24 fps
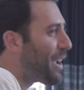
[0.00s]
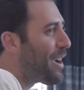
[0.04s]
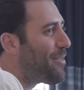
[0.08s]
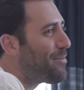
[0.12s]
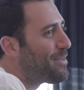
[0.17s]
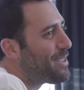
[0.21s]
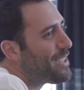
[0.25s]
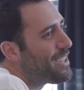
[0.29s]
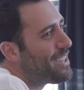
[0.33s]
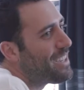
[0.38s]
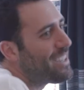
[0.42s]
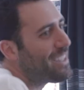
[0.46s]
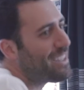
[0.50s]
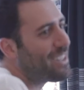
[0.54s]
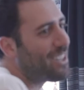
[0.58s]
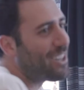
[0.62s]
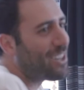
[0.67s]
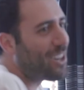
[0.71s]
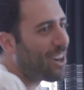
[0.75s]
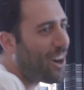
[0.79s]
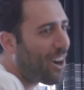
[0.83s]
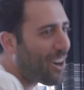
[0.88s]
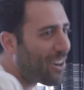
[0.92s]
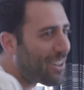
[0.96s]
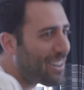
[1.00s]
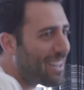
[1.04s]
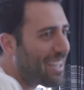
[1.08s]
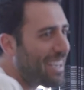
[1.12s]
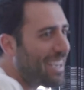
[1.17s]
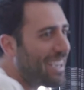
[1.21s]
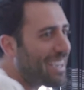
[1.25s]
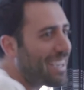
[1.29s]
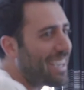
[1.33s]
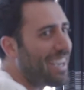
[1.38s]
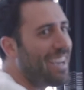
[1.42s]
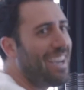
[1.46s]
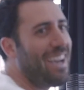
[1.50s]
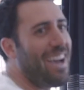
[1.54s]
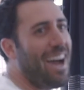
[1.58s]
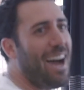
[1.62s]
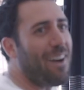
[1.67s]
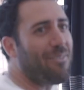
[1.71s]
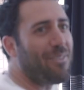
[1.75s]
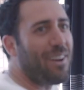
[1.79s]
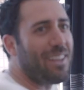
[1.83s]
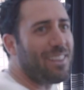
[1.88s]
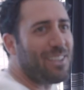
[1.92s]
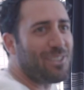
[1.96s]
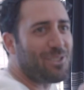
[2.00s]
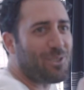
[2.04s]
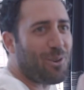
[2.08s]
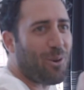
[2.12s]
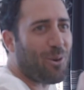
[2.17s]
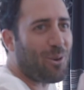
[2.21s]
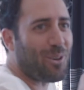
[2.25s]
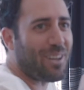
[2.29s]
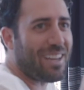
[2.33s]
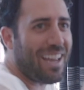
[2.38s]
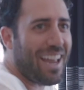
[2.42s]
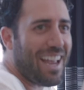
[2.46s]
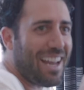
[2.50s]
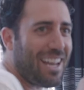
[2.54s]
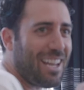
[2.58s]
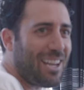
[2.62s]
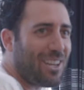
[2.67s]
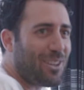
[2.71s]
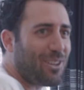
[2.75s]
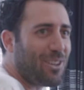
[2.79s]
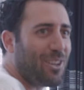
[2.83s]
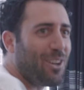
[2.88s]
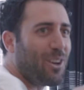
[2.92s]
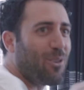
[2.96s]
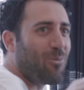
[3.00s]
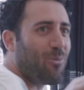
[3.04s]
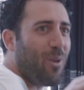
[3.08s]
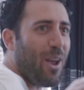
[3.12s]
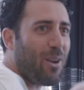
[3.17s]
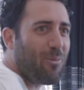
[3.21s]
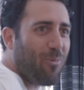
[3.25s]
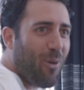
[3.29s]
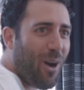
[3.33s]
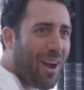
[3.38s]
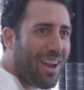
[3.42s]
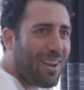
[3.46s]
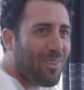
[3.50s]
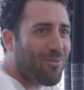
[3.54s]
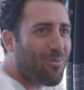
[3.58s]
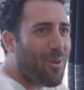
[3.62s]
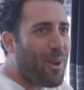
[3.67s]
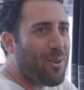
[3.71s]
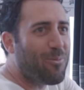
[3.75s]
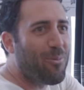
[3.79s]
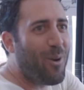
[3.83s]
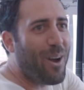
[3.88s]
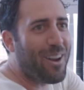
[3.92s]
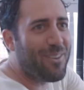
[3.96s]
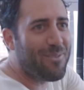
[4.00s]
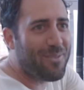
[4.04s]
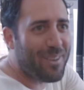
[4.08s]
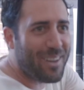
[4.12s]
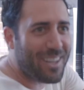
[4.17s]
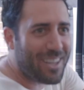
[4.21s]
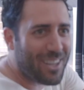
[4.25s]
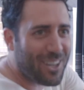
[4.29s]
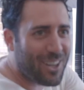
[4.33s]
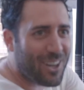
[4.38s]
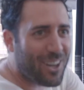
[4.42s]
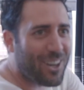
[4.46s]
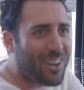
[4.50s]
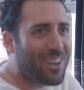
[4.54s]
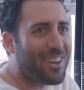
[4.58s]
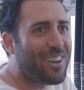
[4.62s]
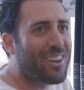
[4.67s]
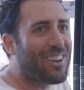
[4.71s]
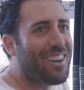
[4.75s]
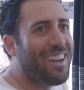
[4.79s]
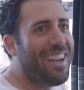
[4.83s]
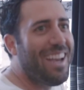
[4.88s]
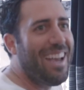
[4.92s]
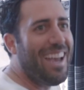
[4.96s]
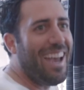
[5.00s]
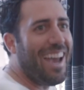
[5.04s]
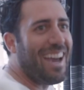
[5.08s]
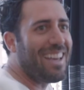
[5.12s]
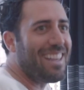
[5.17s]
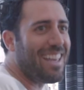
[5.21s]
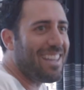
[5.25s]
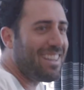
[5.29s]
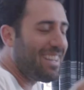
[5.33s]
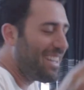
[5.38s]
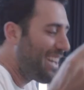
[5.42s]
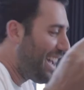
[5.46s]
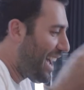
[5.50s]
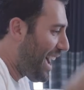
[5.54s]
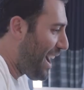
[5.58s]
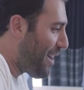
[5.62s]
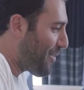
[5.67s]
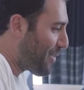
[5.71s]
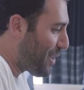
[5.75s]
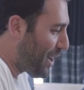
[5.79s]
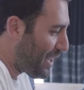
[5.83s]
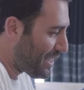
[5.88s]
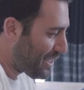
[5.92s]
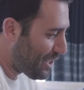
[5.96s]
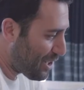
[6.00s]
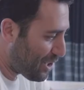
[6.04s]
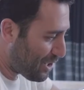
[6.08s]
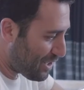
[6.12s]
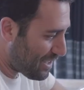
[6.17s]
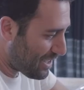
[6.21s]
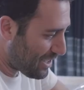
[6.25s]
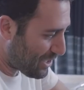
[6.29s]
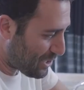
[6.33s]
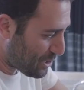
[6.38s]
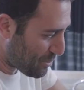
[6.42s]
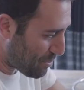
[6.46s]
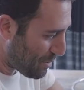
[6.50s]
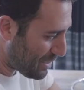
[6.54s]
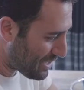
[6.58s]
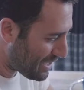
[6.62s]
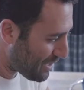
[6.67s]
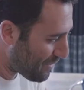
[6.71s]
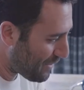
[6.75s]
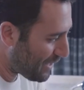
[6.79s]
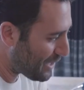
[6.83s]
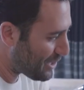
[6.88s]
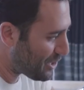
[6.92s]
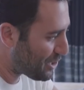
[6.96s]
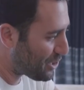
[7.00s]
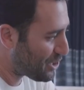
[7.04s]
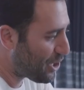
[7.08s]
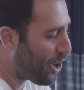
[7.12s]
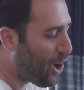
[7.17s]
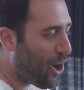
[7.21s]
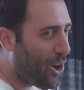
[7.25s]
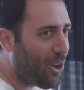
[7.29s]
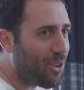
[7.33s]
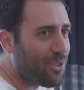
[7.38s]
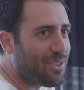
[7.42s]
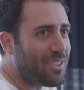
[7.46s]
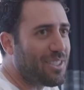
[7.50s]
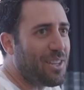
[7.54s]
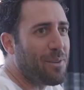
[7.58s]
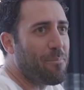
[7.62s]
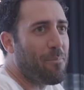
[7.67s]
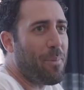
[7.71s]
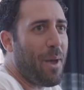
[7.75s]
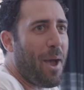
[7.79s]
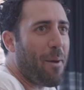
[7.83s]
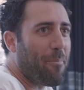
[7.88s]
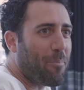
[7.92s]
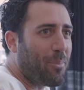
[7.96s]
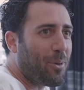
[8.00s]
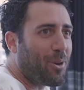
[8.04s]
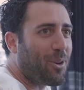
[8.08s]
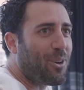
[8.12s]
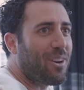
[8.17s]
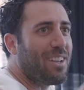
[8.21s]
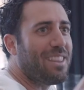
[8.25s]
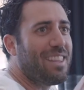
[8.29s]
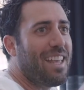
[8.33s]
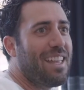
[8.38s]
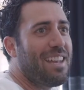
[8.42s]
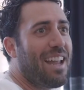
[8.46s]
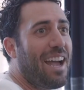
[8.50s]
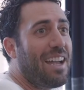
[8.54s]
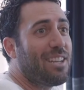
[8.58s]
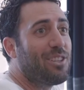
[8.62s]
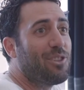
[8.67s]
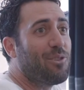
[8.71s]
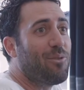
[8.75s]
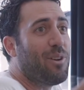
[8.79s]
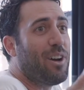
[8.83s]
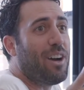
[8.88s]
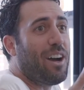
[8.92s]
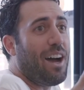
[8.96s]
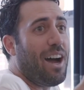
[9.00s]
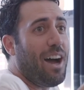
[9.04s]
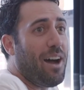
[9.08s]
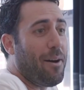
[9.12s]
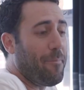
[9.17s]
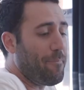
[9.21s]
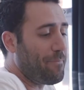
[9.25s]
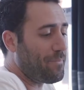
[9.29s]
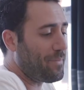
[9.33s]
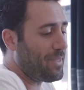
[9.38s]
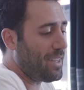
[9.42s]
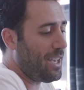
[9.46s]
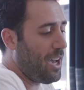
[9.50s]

up the the garlic. I've got this organic, you know, red wine red wine vinegar, and then I've got the the specific salt and pepper, and then I do a um